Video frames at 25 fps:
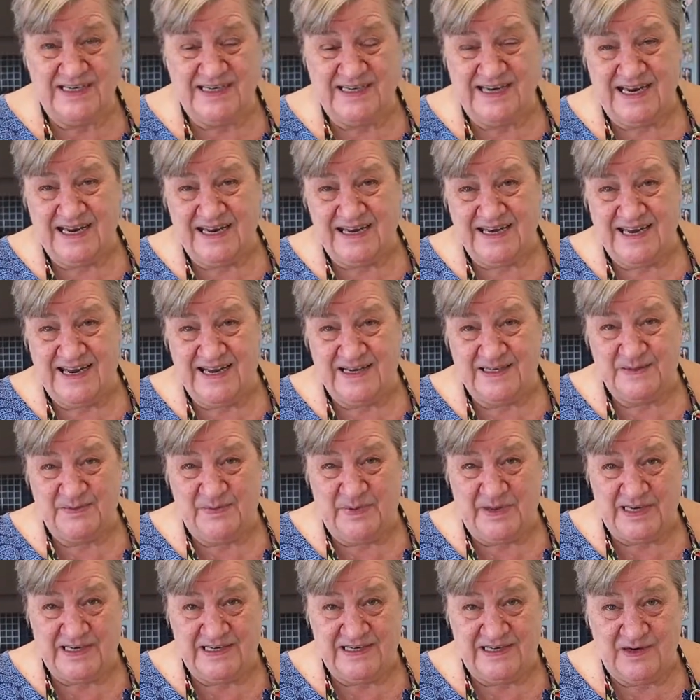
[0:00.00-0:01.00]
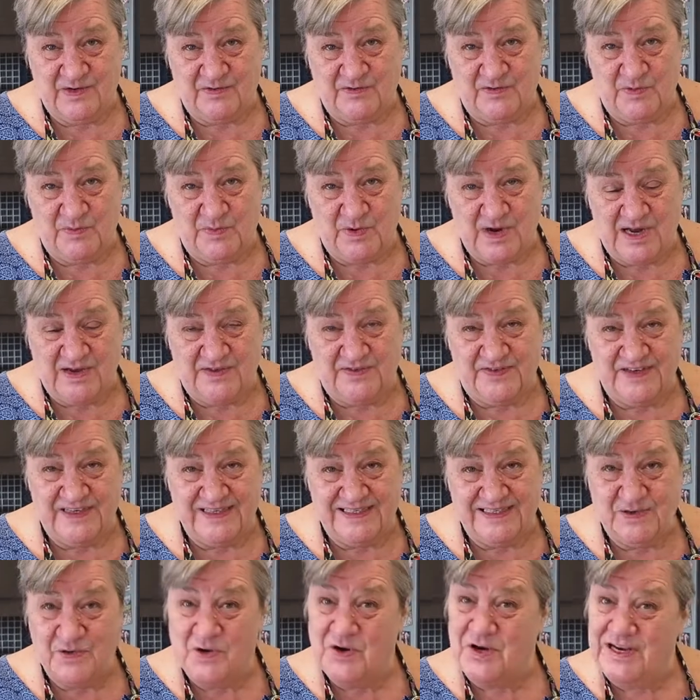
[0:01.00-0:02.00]
and get eggs benedict for
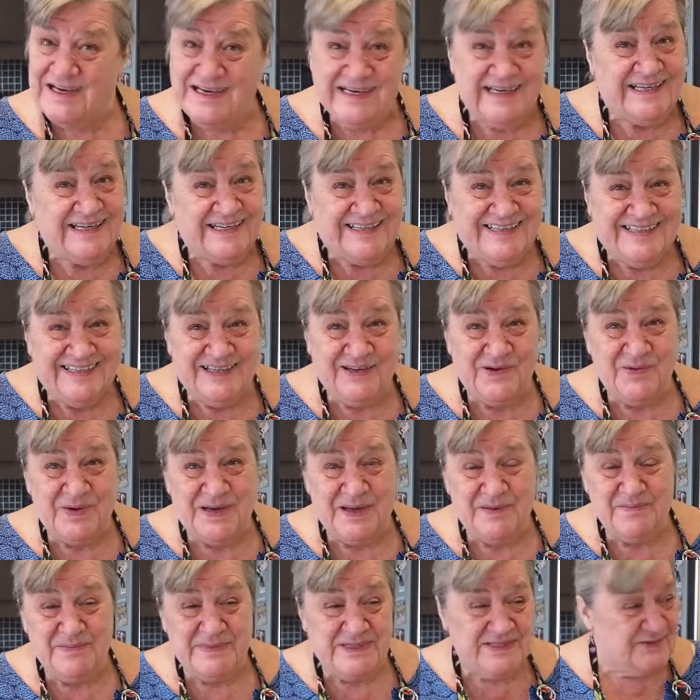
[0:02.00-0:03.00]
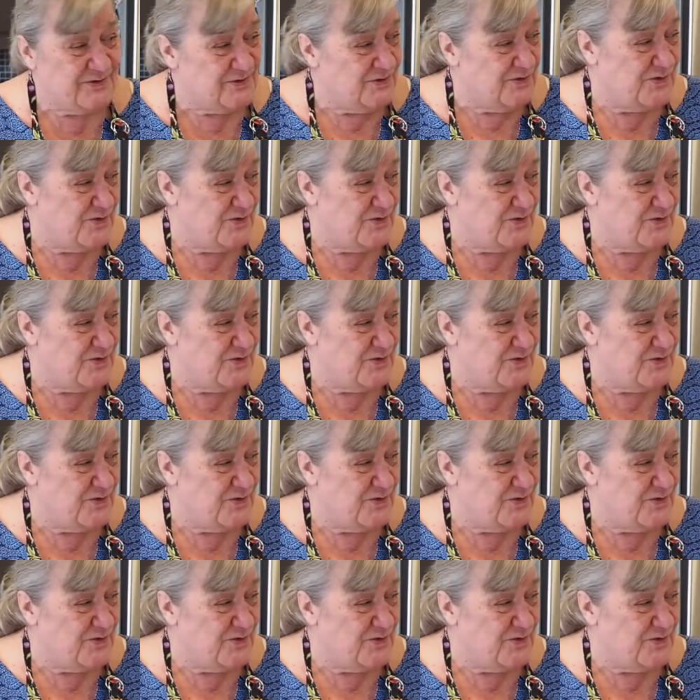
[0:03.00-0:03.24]
breakfast, or, you know what, Mr.